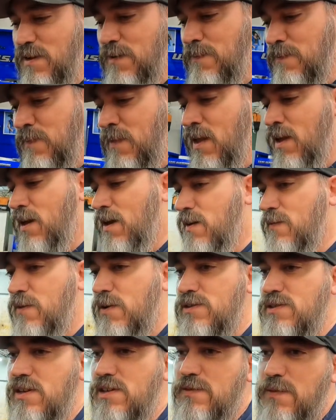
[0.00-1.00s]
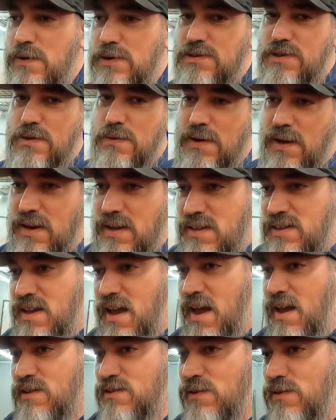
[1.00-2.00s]
So. First things first, though, we got to get
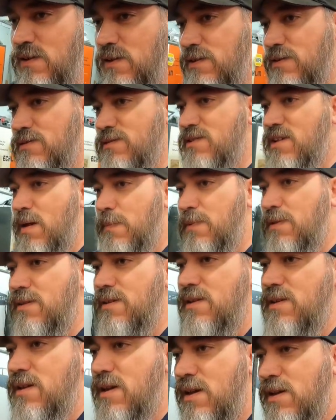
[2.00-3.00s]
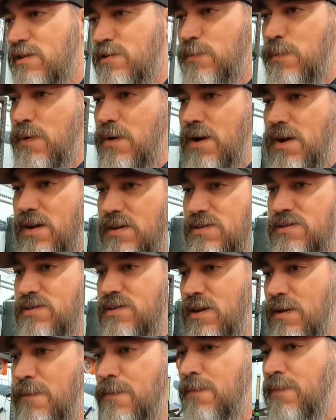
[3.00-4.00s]
the axle on top of the springs.
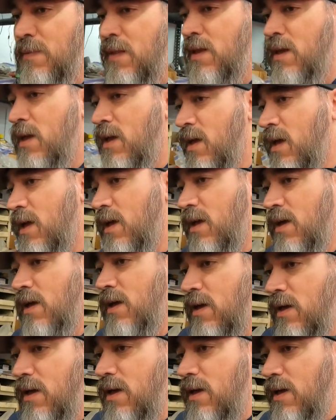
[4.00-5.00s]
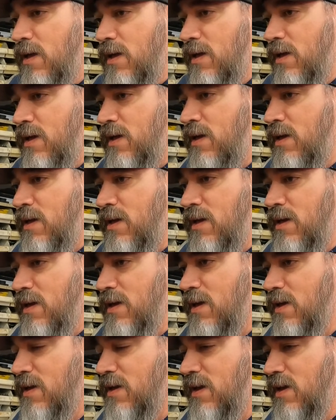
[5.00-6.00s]
So
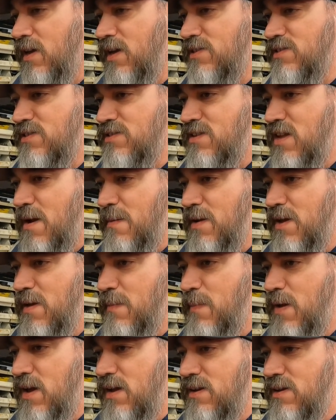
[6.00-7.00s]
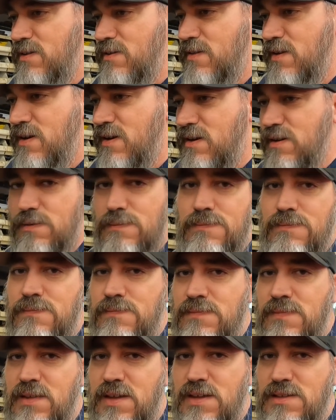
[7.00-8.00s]
uh, I guess it's time to get back under there and
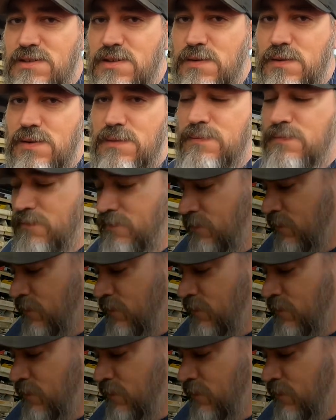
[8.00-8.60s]
get to it.